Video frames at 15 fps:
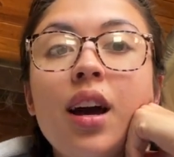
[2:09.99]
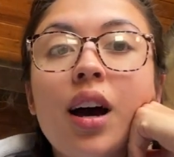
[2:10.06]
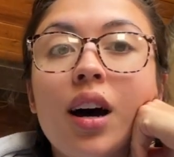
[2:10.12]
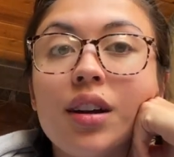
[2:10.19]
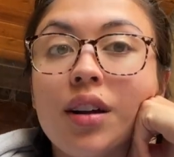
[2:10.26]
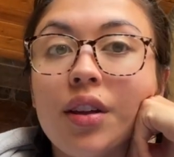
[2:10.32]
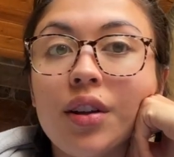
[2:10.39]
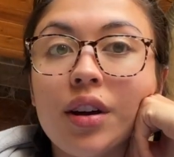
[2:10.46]

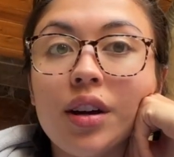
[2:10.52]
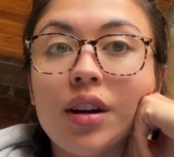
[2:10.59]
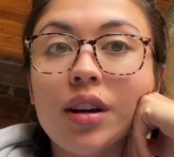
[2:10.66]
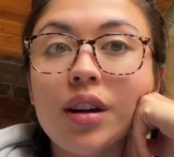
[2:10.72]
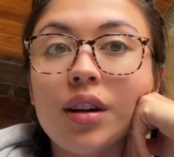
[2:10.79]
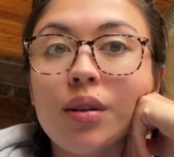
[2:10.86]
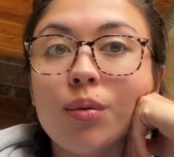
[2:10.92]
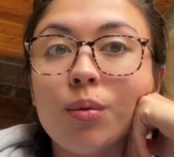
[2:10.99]

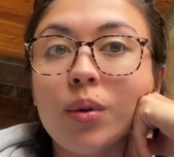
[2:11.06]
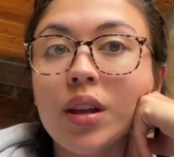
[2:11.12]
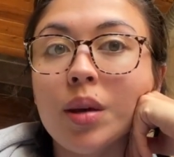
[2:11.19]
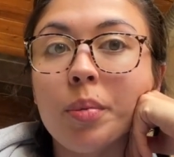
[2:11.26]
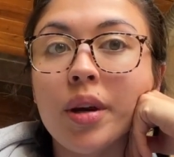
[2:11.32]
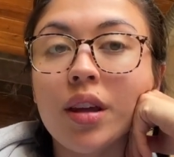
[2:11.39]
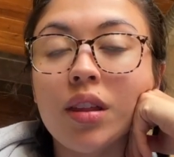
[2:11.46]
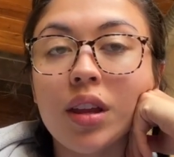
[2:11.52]
another really
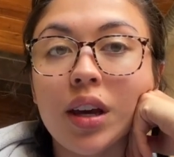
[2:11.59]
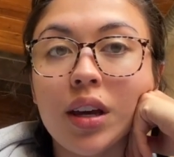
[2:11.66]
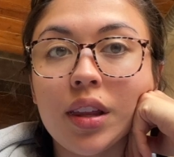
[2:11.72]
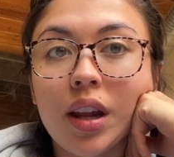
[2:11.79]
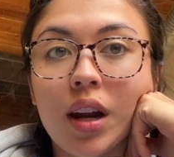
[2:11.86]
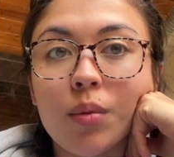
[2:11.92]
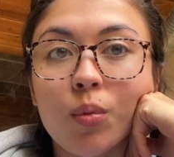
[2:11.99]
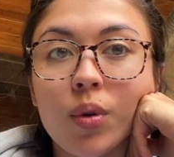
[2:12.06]
big thing that
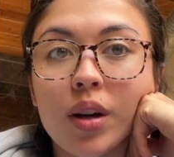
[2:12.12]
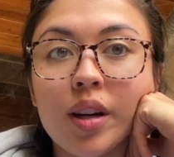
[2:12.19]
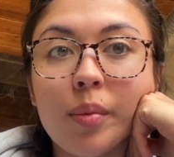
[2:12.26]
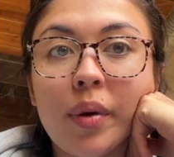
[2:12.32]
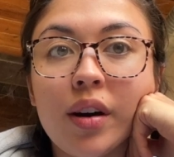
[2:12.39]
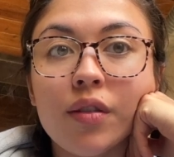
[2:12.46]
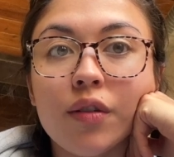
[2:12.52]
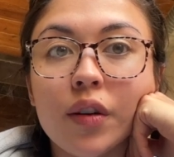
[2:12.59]
I'm worried
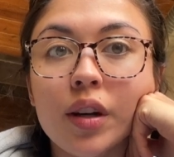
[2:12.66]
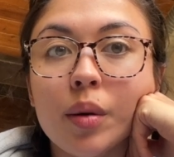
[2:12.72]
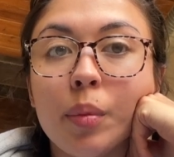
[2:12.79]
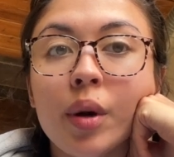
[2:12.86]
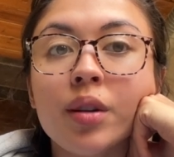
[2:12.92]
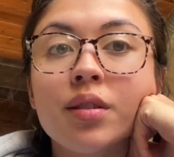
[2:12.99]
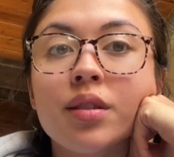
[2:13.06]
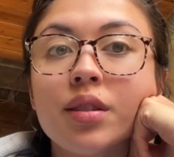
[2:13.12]
about for
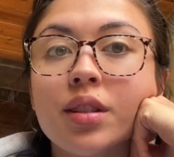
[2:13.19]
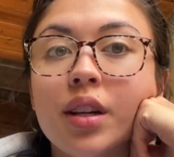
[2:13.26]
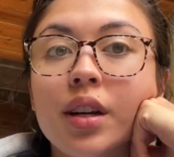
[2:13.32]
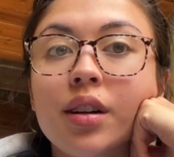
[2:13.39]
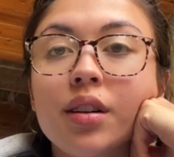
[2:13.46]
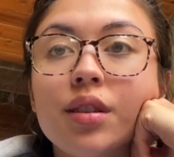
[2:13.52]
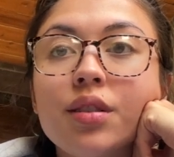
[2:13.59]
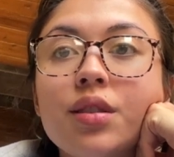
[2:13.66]
in-person
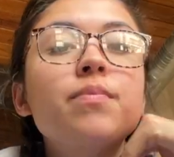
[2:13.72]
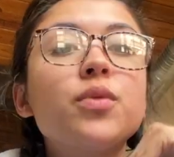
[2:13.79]
sales.